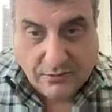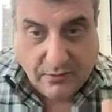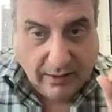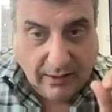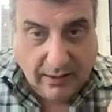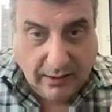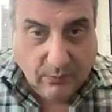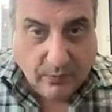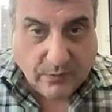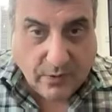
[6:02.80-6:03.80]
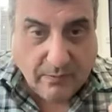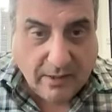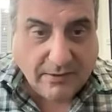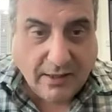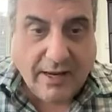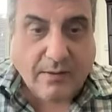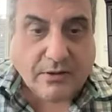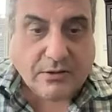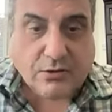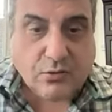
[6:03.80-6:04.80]
the key when we're talking about
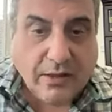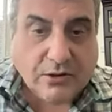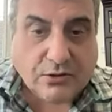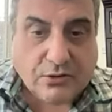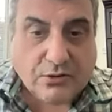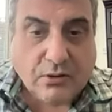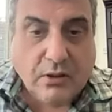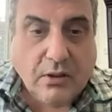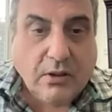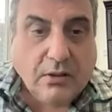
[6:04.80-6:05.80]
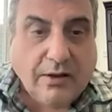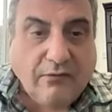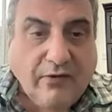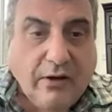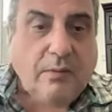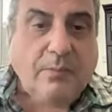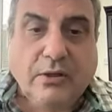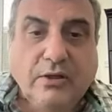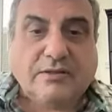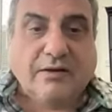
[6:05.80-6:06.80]
dynamic situations. Now,
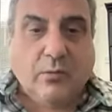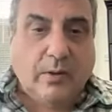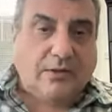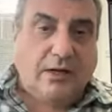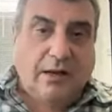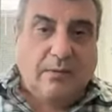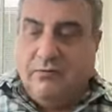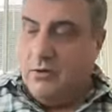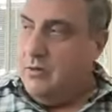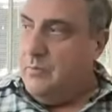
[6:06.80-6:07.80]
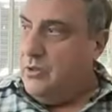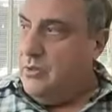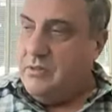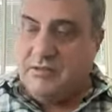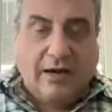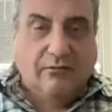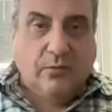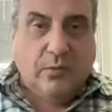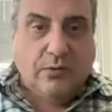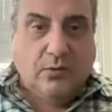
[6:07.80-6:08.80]
variability is everywhere. Dynamic variability is
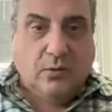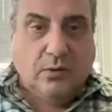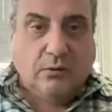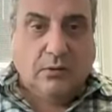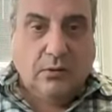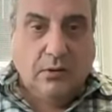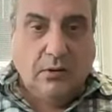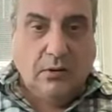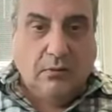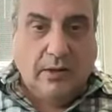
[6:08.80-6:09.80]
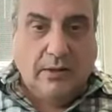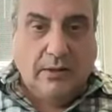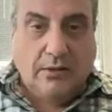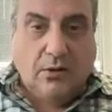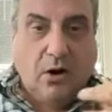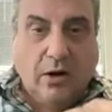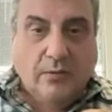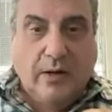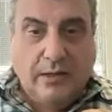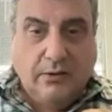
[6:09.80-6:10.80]
everywhere in the world, right? In your heart
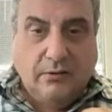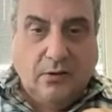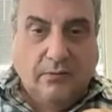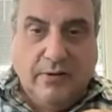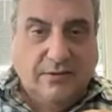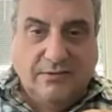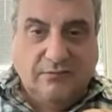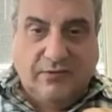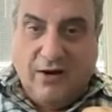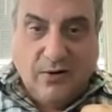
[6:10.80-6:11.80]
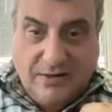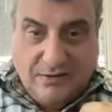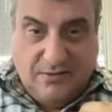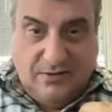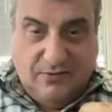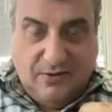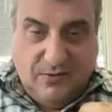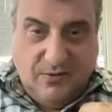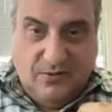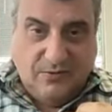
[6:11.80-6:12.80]
rate varies, even
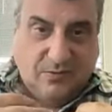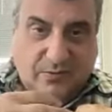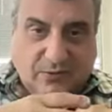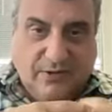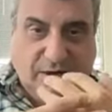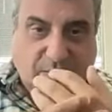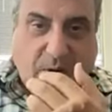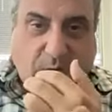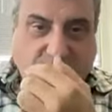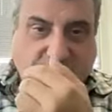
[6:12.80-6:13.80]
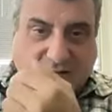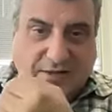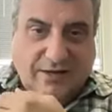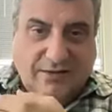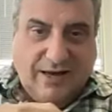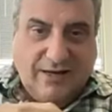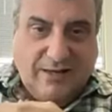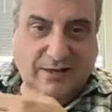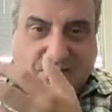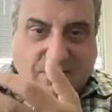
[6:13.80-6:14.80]
though, somebody will take your pulse and they say it's
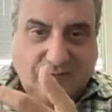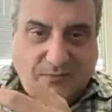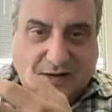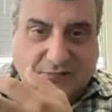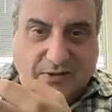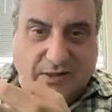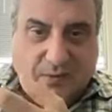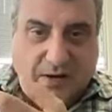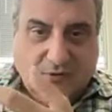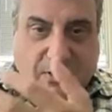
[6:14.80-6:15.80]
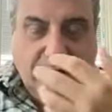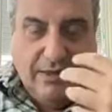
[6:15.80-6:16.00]
80 or 70, whatever.